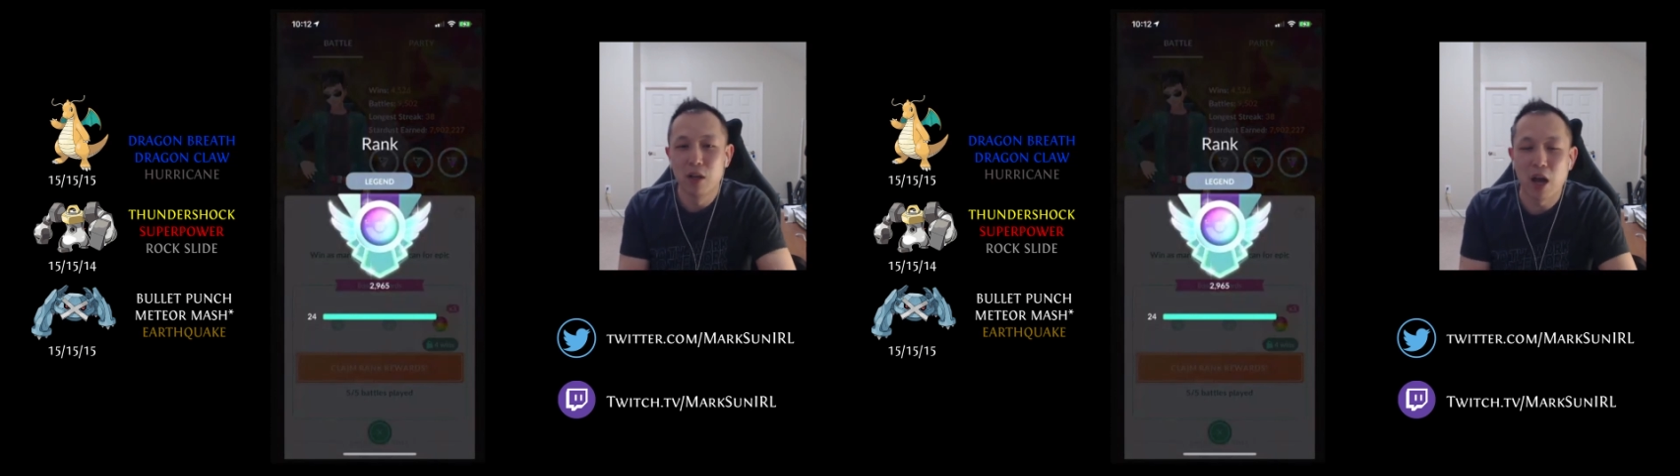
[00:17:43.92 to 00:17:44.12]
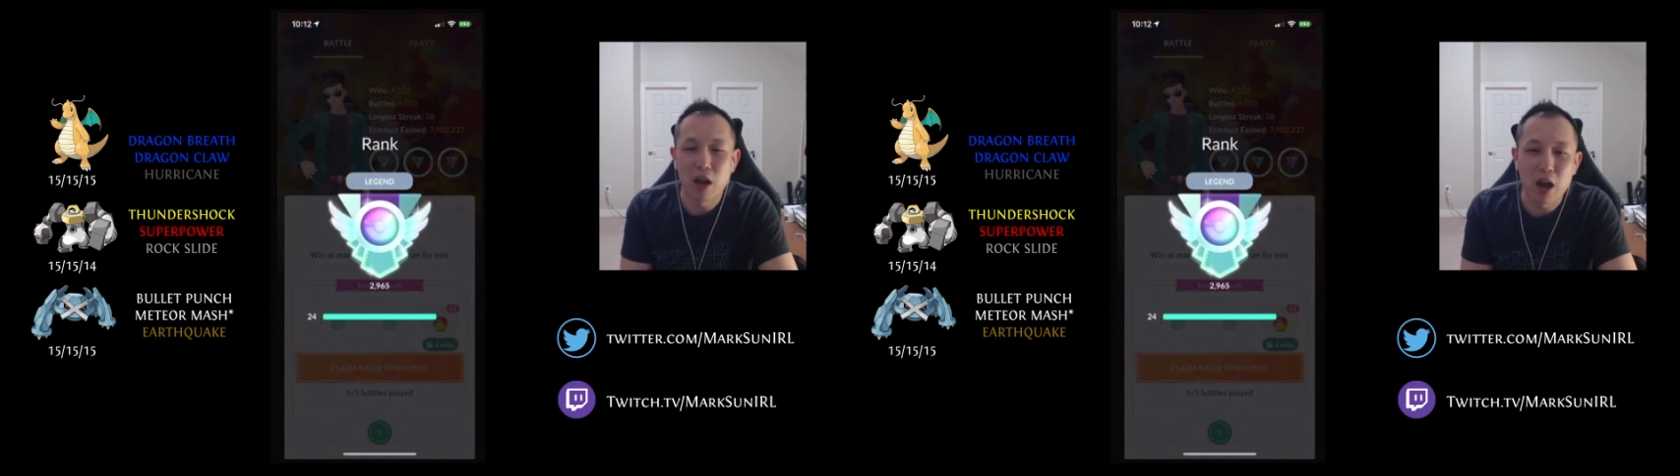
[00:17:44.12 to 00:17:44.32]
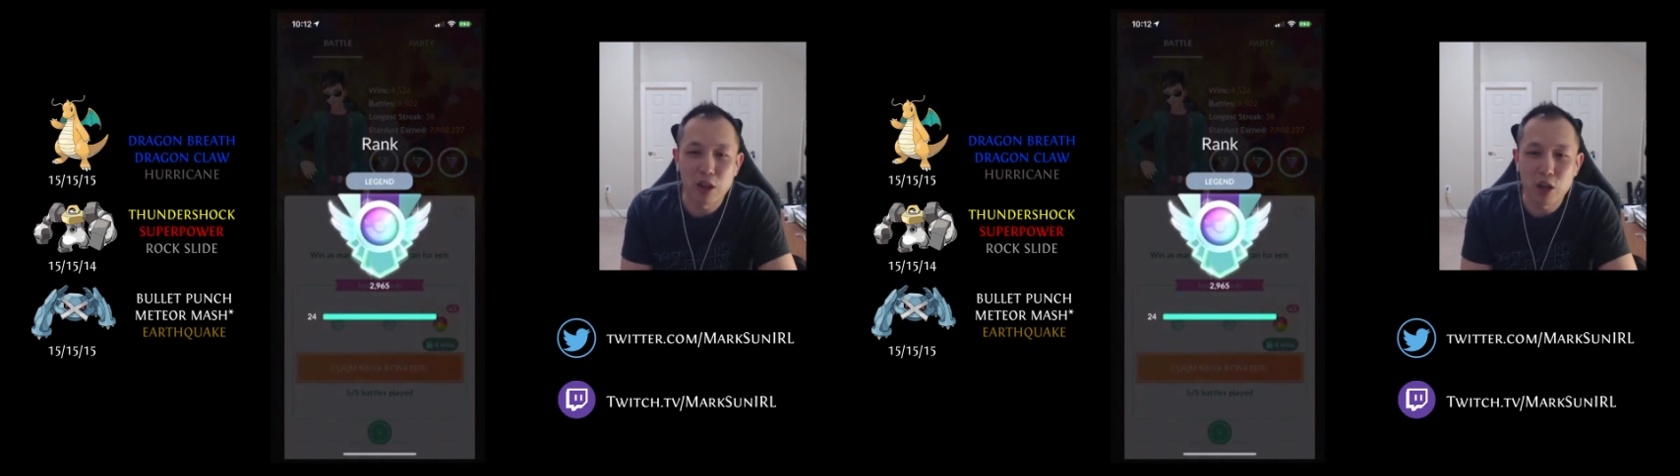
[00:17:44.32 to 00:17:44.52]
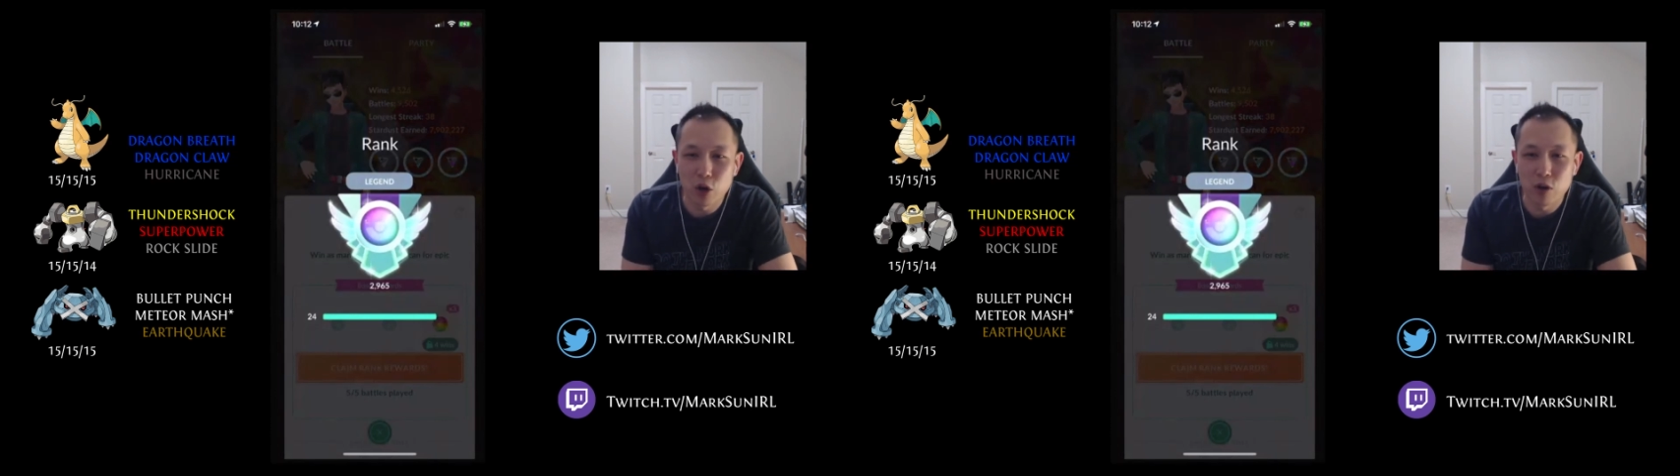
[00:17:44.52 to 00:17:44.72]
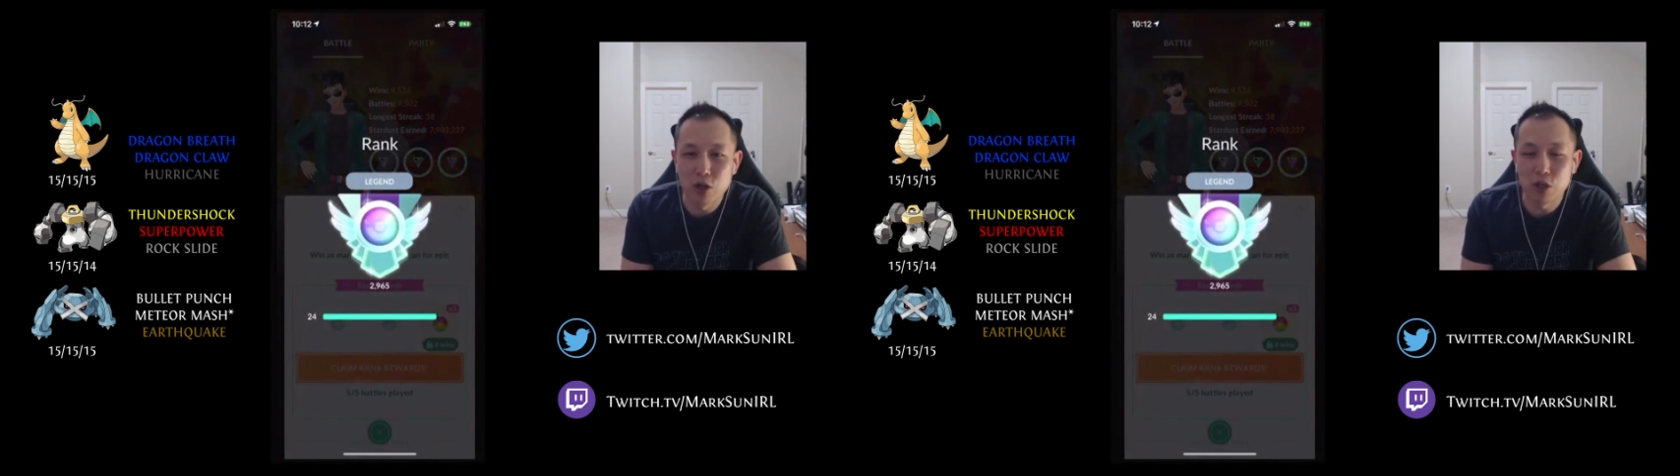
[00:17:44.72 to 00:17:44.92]
I highly
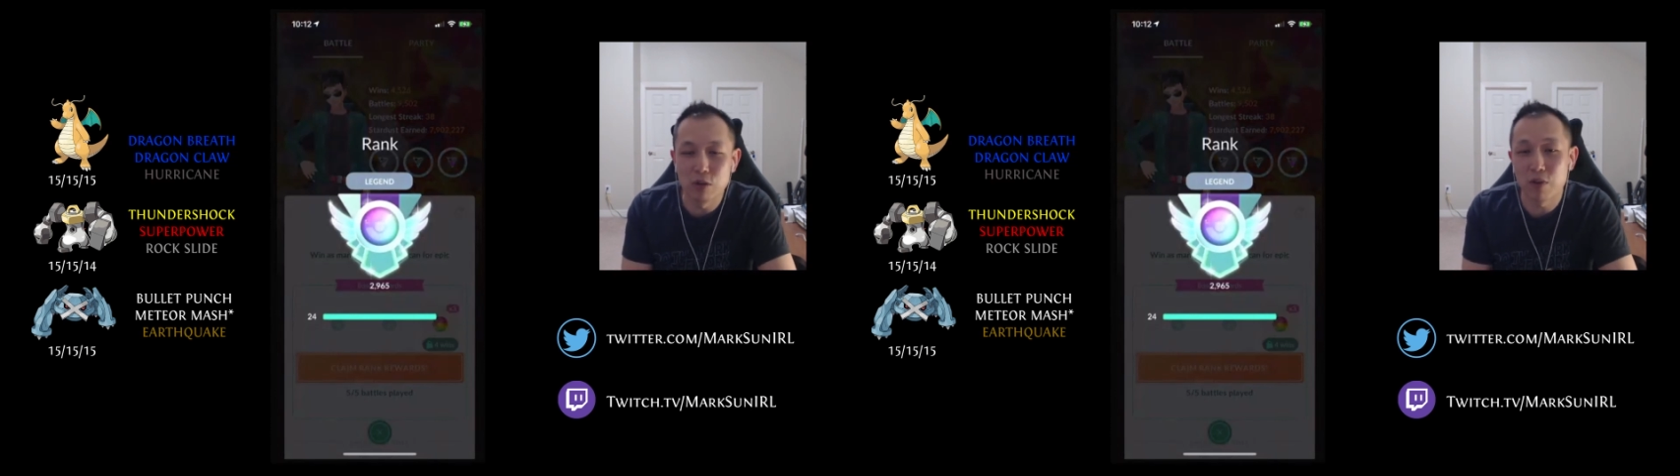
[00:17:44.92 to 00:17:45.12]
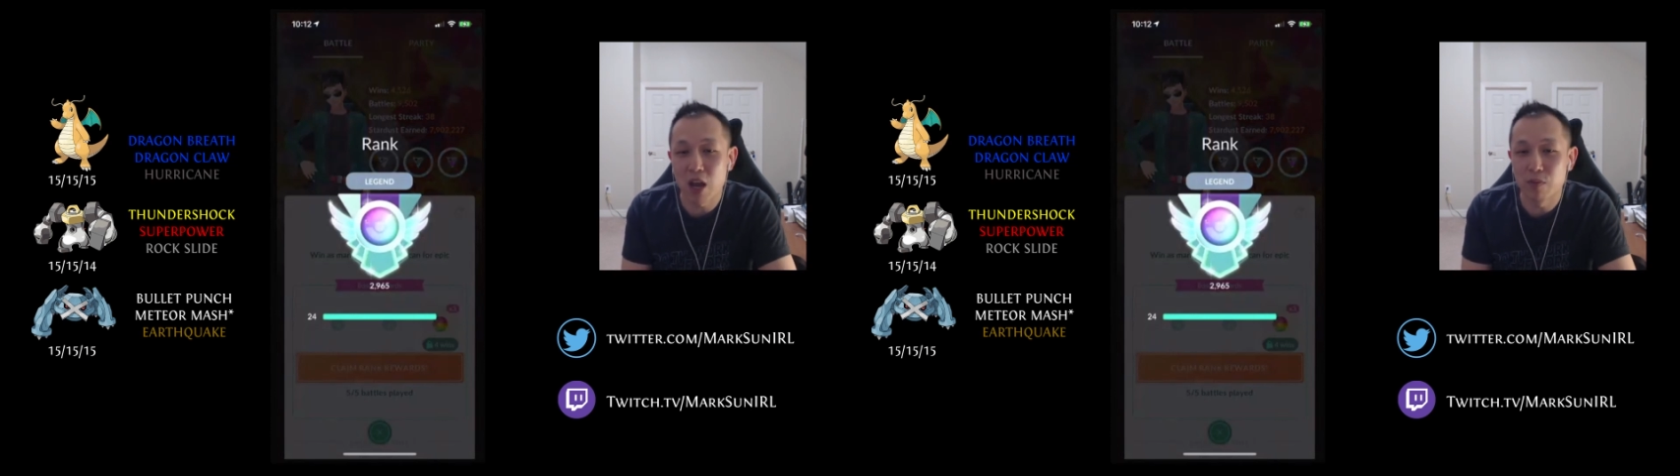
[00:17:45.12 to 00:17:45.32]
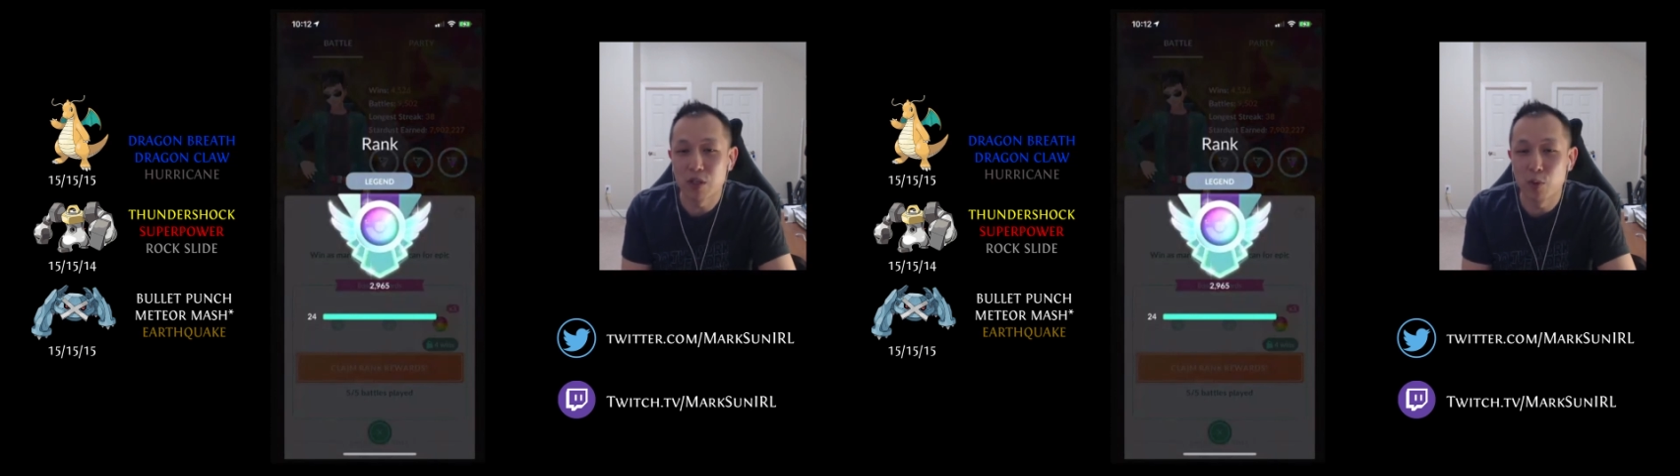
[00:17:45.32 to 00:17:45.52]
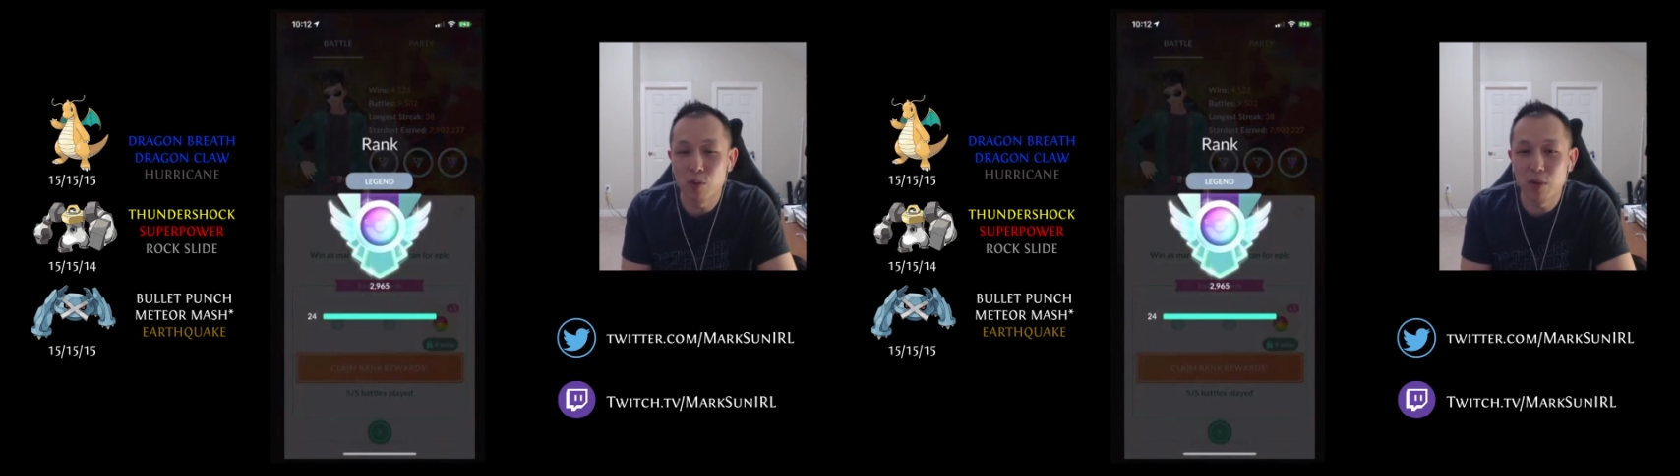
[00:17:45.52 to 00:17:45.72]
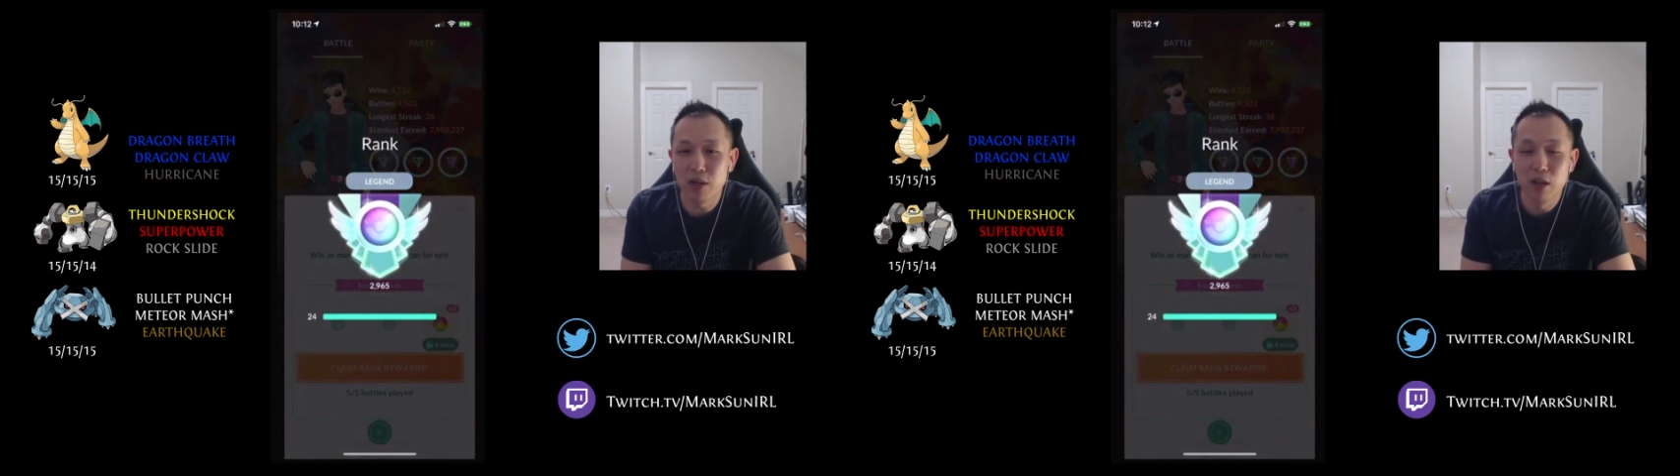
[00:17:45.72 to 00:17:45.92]
encourage you, if you have these
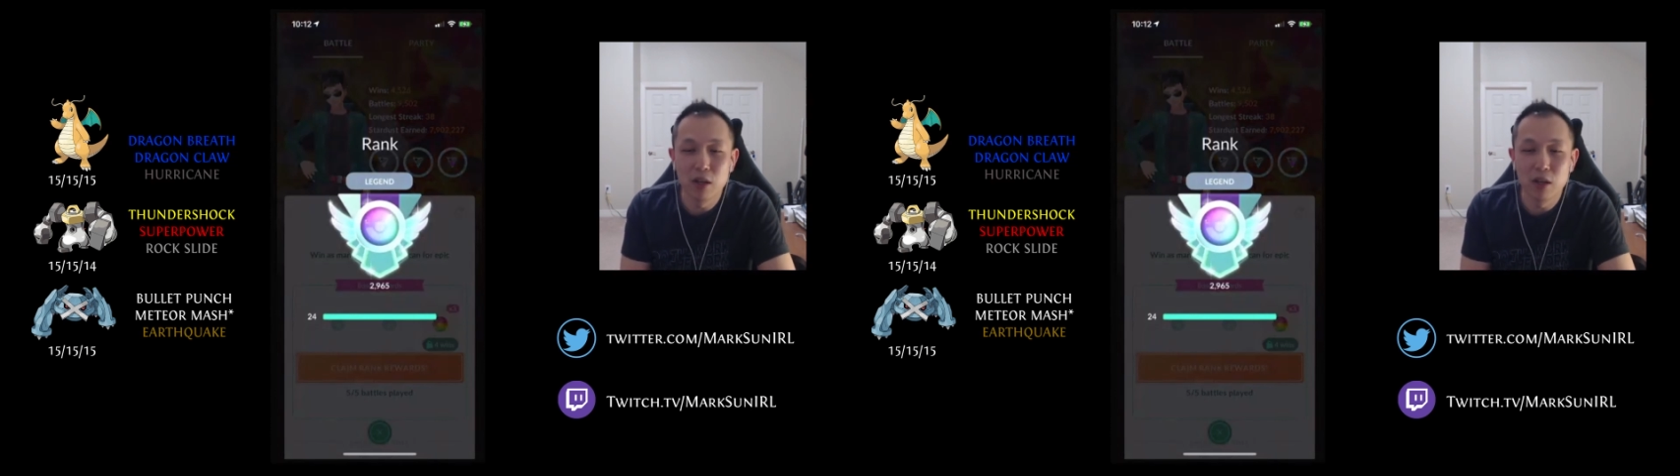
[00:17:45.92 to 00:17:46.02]
Pokemon,